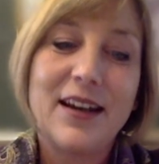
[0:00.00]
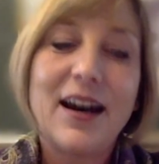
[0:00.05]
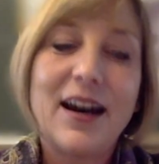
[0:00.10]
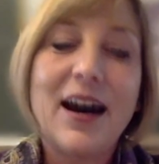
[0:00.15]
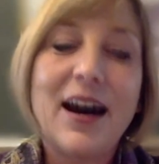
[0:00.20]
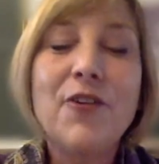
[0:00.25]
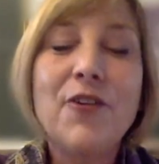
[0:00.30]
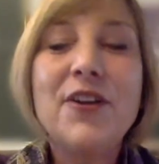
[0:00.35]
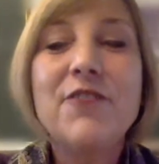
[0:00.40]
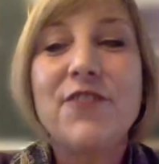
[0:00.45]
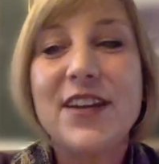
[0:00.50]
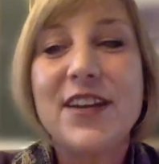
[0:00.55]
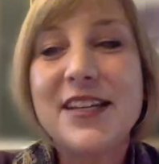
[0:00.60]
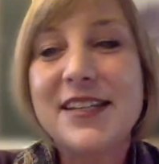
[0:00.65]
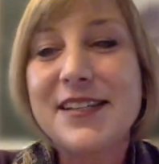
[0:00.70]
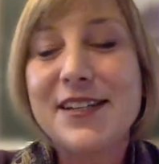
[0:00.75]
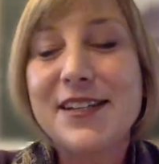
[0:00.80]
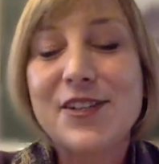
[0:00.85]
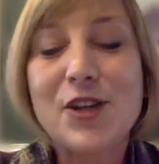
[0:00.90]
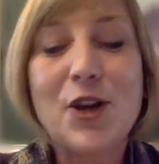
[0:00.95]
Our
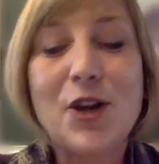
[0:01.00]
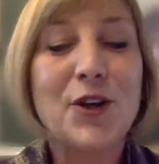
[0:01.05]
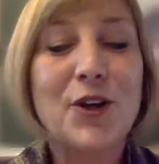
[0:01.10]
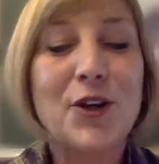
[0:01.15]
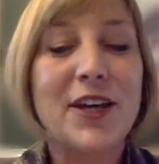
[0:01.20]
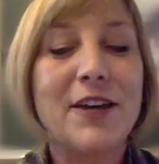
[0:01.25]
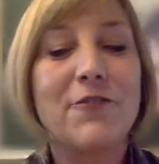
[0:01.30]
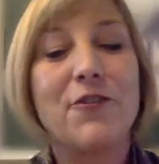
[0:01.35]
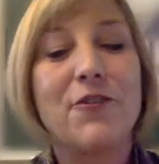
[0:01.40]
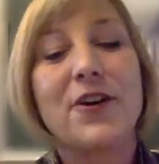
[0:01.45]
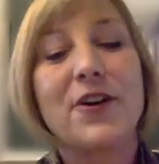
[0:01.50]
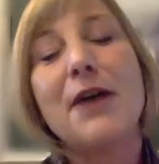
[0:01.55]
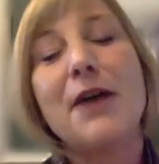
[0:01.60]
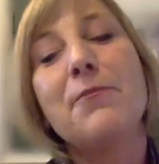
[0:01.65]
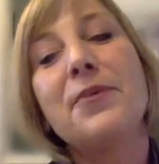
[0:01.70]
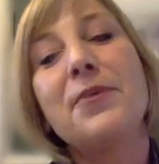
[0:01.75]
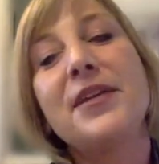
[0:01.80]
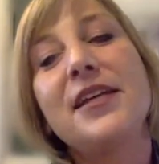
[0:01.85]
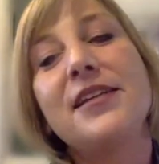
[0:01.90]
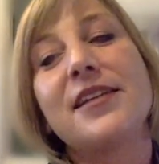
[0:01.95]
investors are looking for
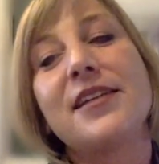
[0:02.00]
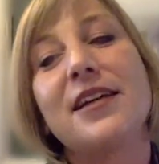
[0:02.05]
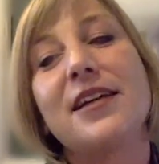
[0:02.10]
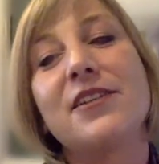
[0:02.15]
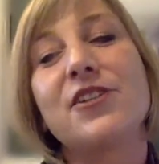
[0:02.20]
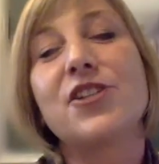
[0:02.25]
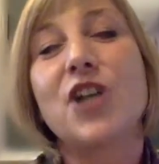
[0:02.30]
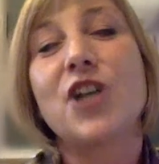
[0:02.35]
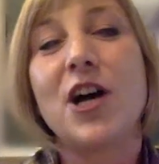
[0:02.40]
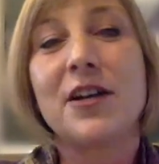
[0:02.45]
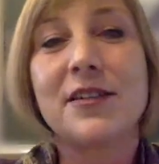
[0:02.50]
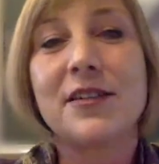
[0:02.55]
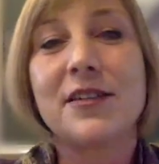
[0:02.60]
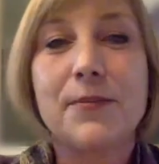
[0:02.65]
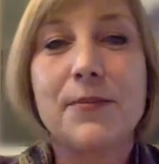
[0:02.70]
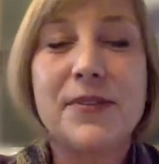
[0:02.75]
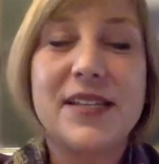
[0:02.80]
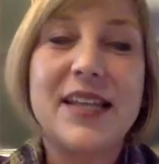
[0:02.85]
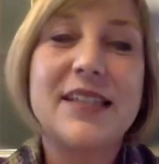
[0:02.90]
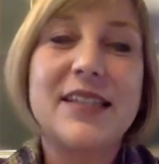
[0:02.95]
companies and
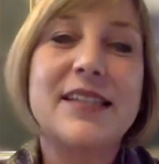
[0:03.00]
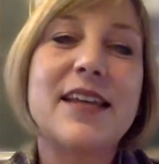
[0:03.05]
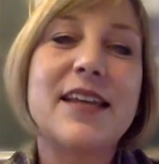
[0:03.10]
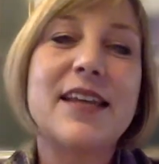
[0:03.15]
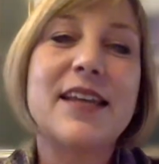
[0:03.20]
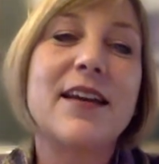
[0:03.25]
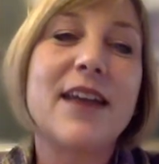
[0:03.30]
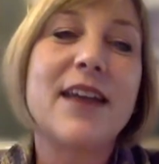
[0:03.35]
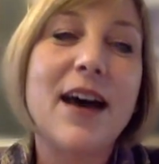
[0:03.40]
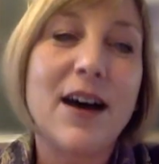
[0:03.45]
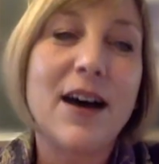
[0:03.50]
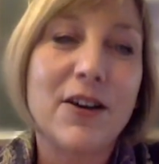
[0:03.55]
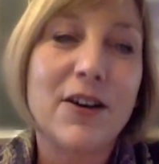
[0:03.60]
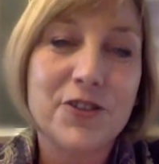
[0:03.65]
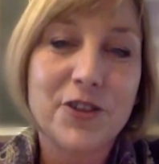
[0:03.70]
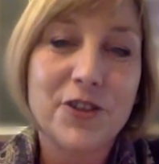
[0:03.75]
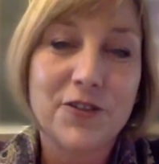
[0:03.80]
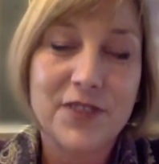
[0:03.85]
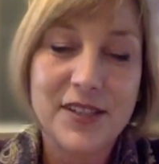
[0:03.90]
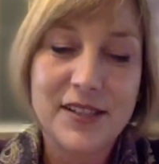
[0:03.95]
startups that stand
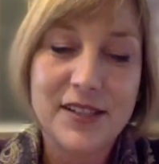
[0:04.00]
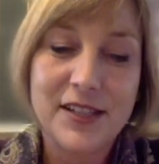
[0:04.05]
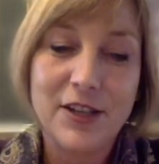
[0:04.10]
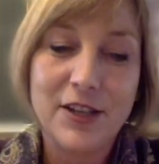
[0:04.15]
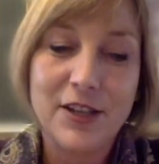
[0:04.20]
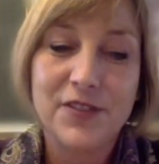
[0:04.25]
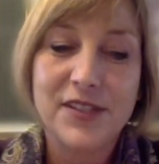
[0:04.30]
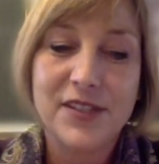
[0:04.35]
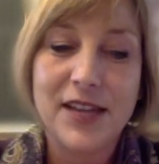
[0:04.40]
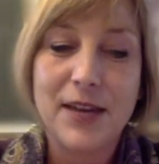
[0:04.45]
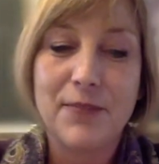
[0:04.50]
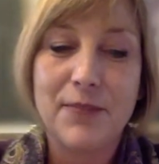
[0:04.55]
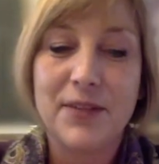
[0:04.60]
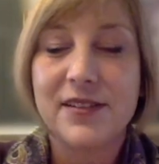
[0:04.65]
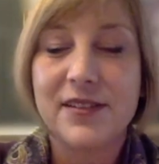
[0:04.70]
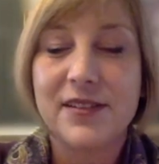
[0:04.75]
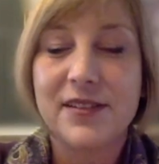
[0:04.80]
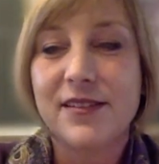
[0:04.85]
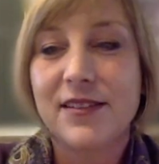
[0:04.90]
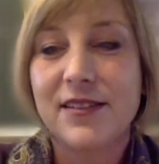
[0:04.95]
out of the sea of
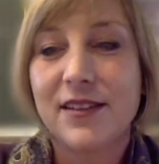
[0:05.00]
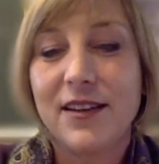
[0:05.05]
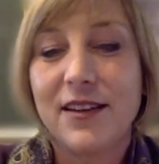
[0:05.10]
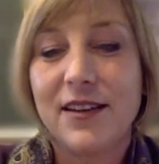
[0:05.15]
sameness.